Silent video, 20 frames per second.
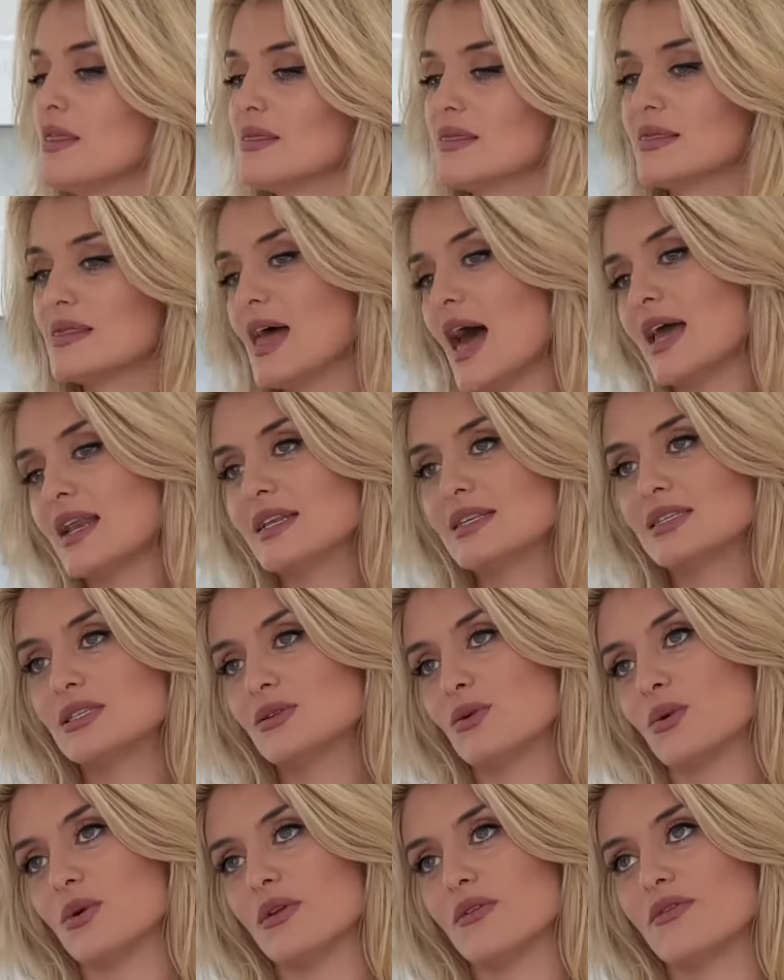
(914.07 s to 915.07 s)
That is
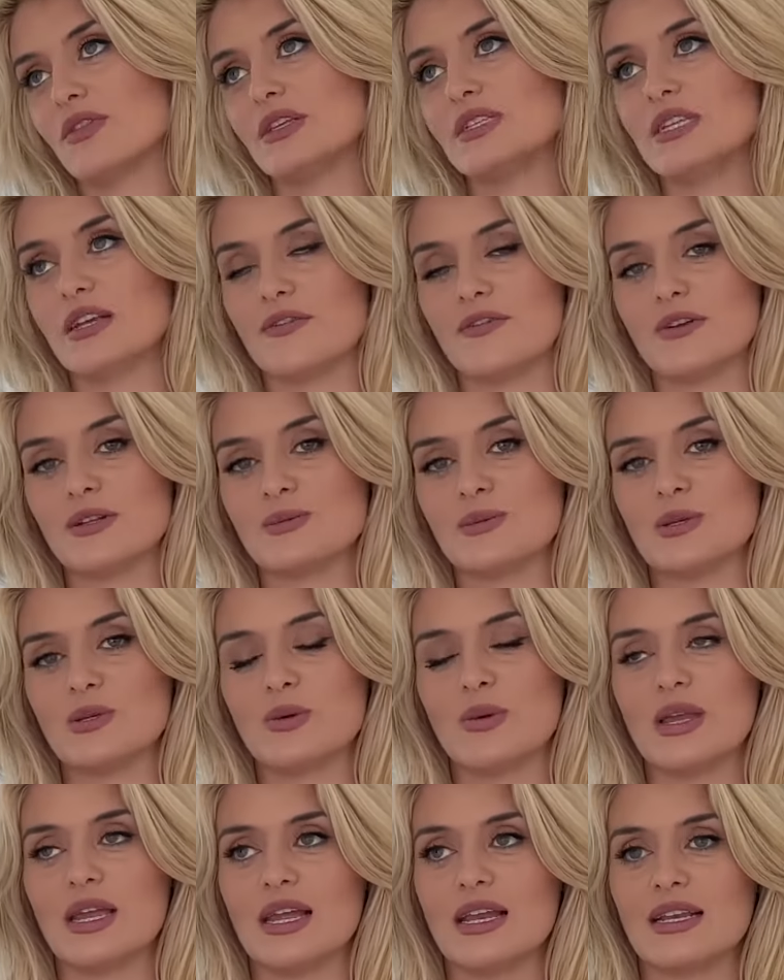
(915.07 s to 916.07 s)
sort of the difference
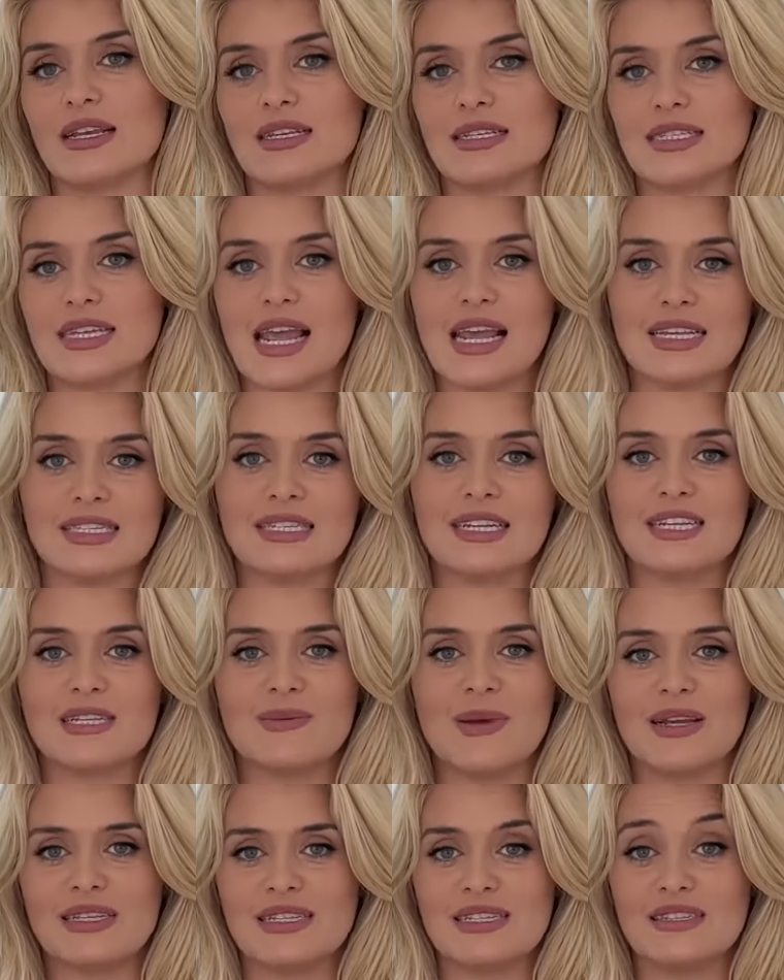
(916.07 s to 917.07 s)
between tasting
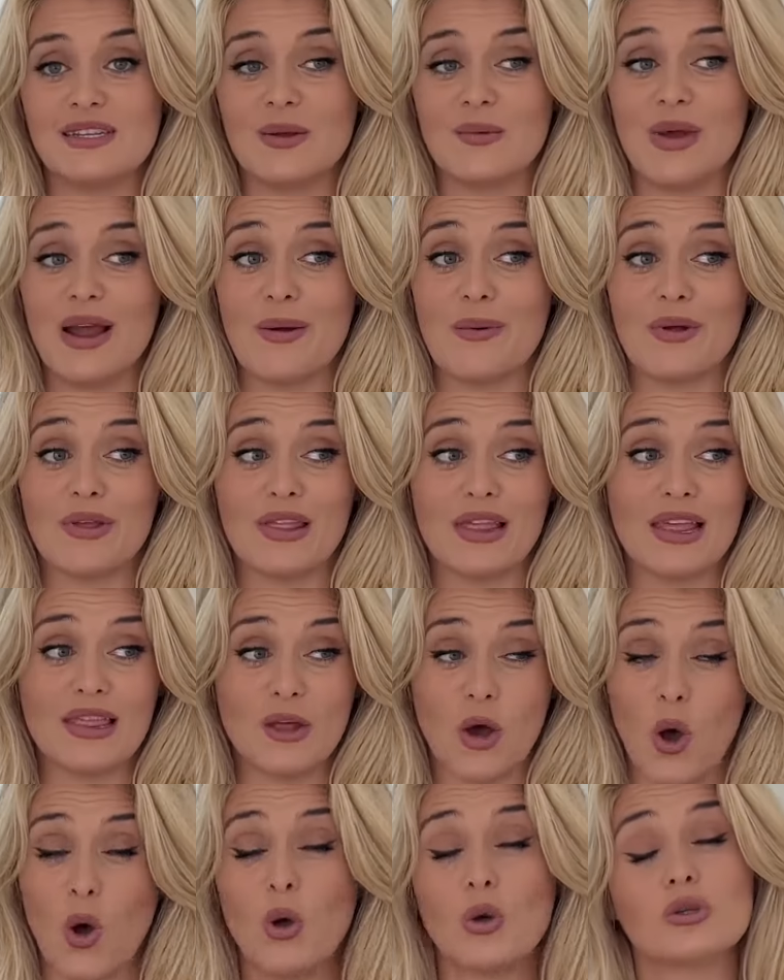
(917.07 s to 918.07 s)
spices in a way where
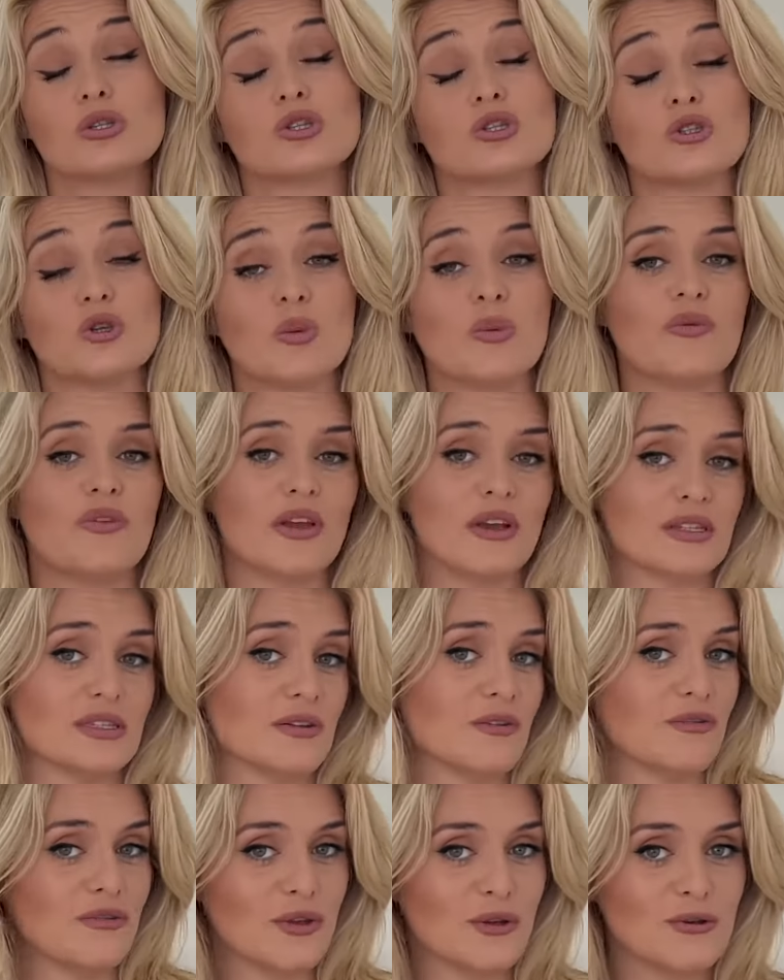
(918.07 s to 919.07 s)
the whole soup feels
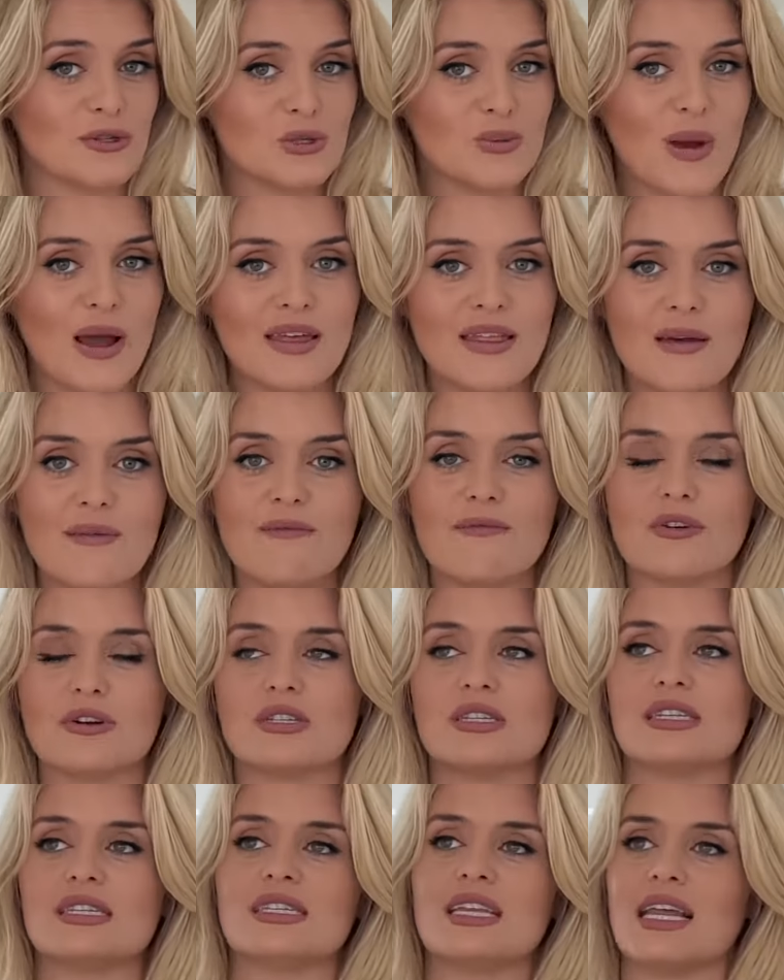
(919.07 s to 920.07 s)
infused by them
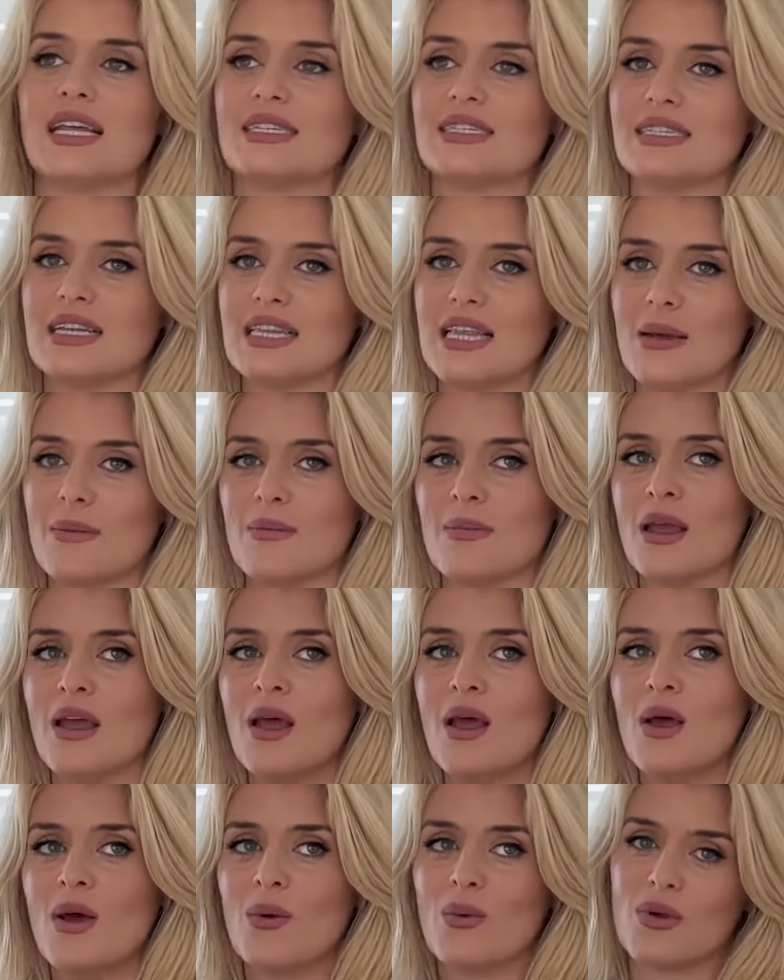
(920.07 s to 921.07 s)
versus tasting them
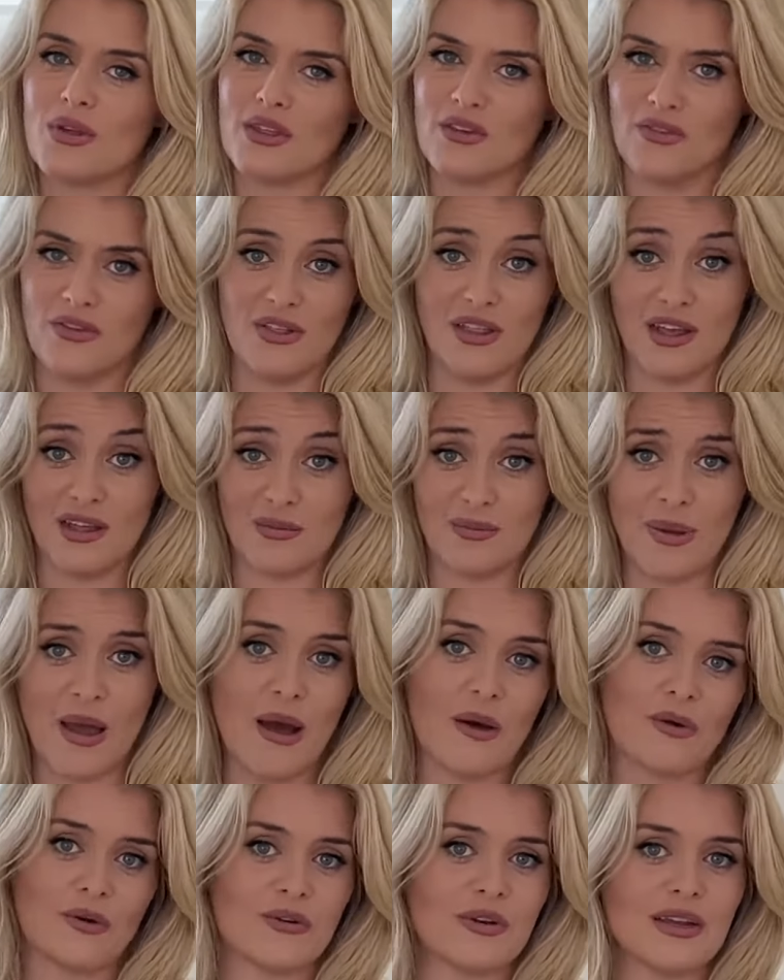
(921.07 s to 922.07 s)
where they feel like
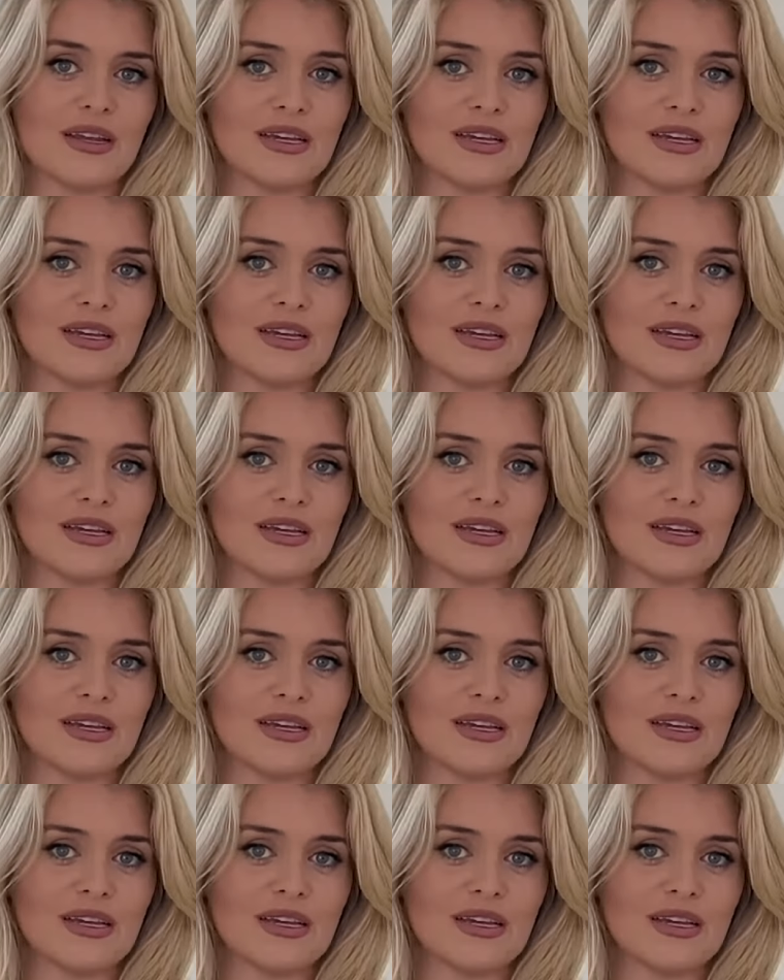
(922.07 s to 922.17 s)
powdery